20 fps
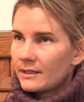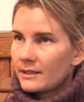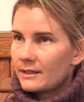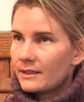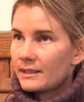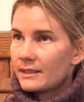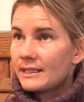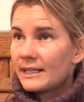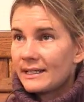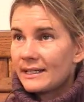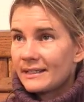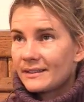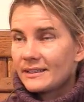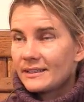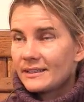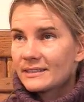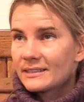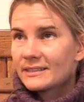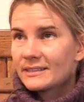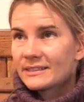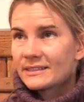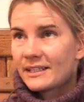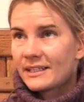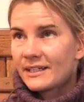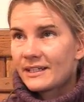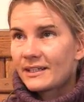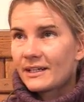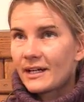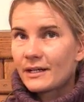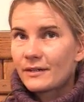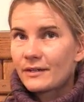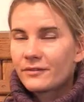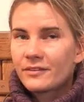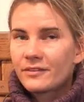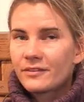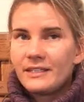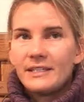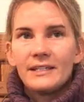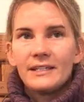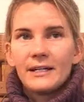Yeah, this is the kind of
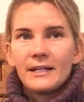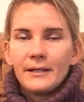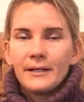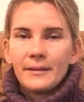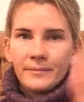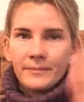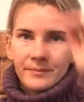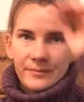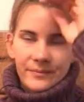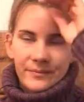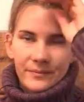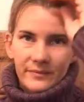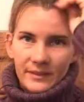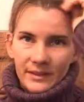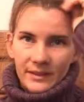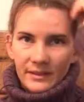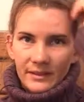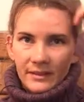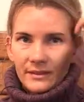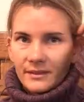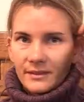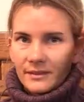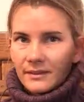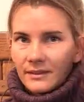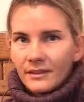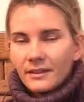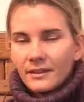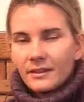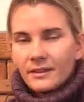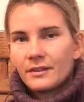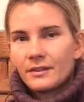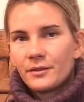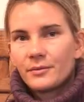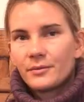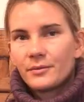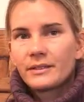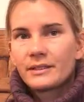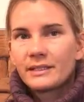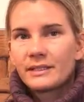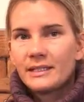the
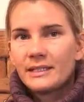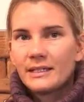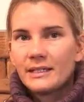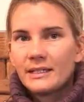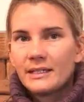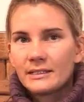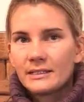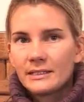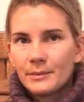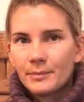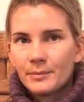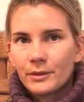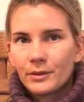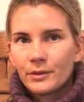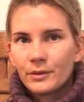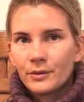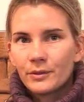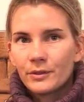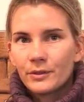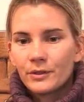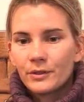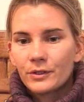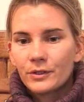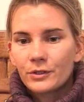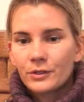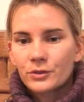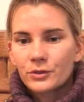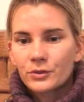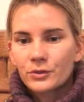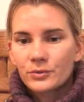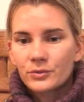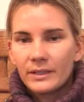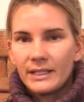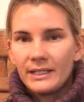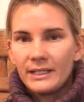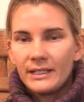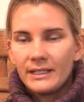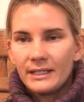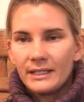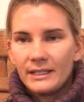really typical
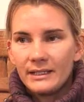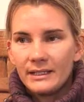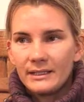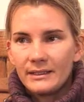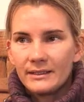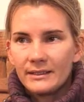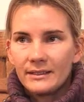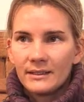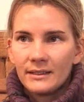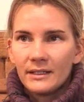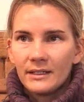training